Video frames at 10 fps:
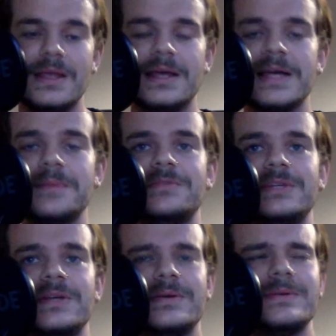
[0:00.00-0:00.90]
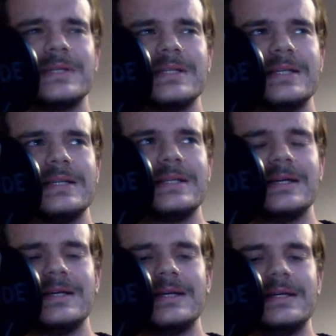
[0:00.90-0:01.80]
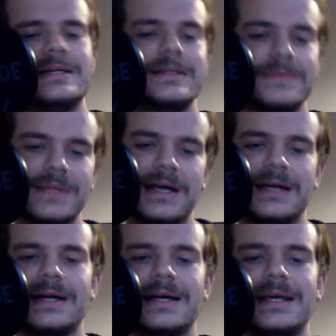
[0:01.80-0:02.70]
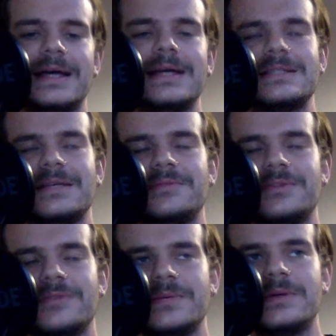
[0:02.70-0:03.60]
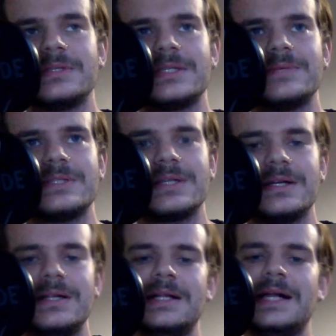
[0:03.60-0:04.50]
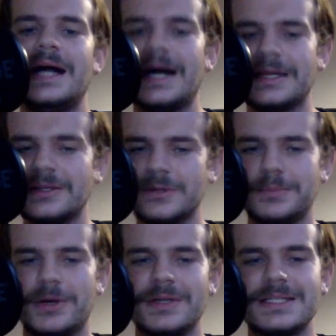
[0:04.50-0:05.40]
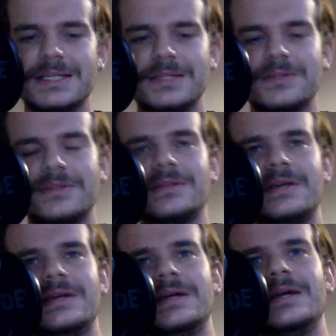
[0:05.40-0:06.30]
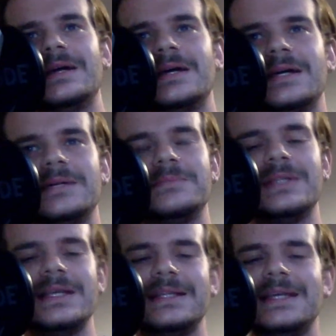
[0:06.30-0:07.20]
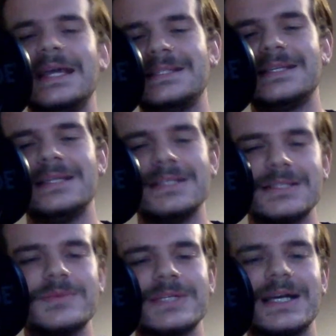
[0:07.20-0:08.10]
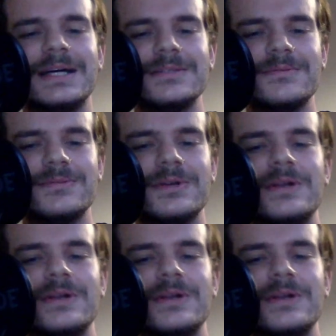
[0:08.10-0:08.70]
If you don't know what Akai AX73 was, it was a analog polysynth in the 80s that was kind of